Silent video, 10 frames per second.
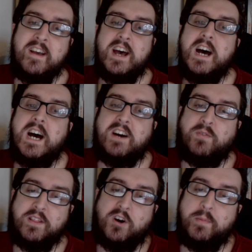of
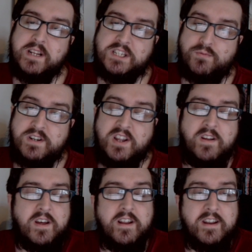when the hobbits
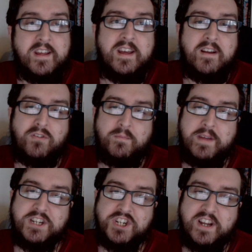return from their
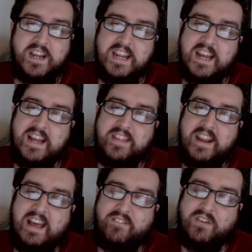journey and then
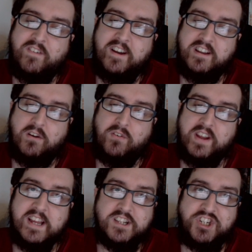have to fight off
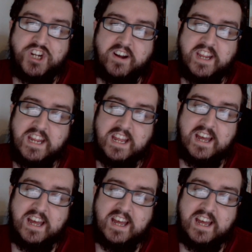against Sharky